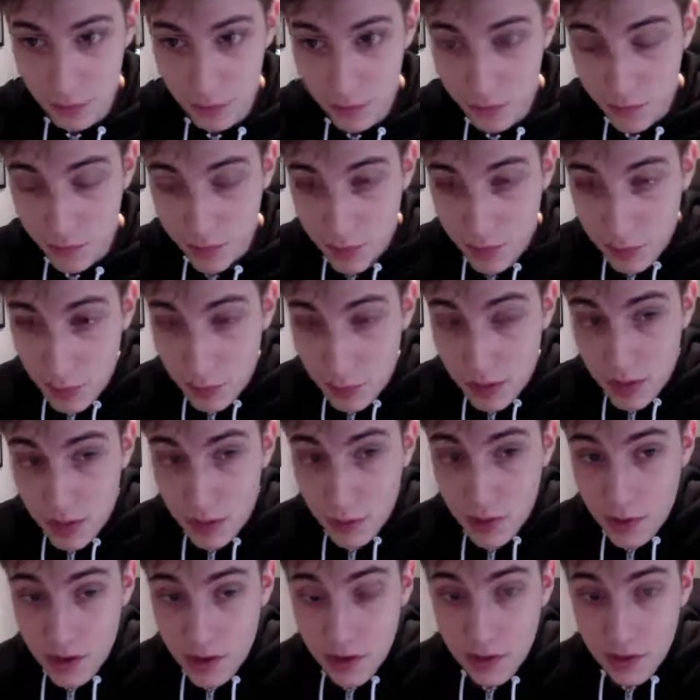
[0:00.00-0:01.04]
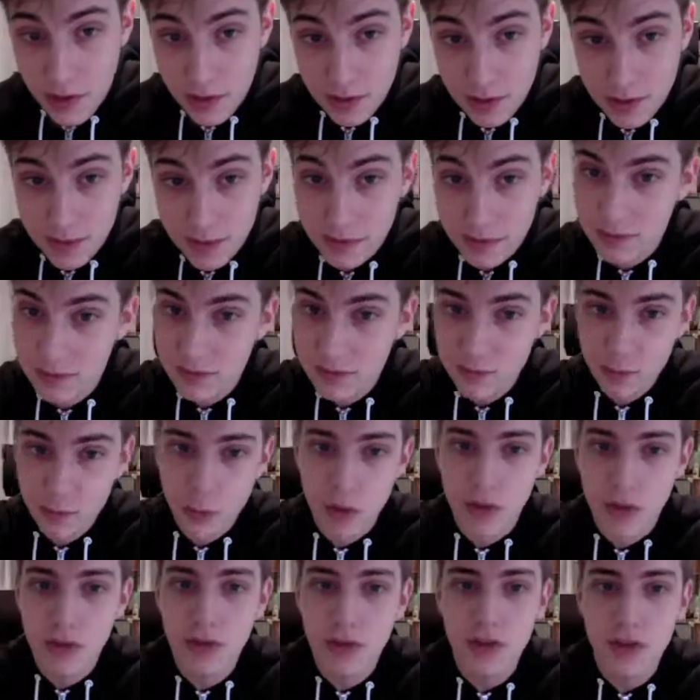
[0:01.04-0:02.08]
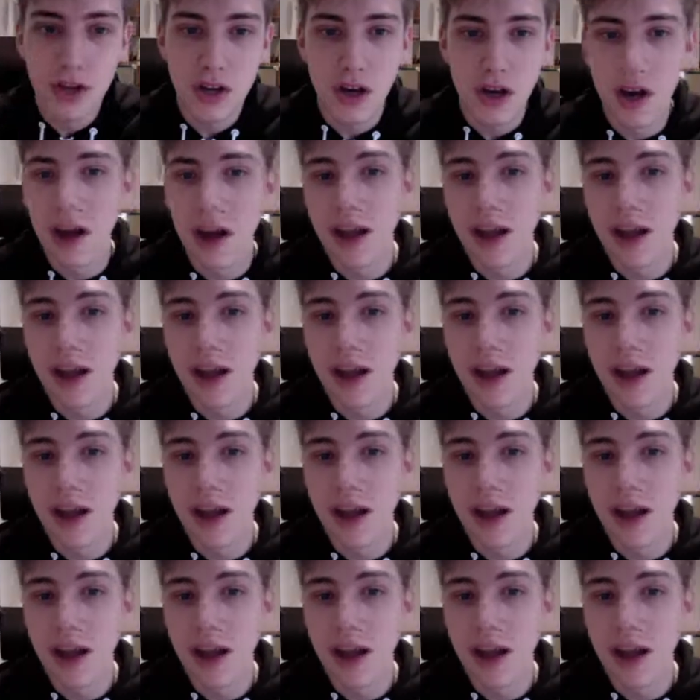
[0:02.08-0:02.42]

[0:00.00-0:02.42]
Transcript: female player wearing wearing the shirt.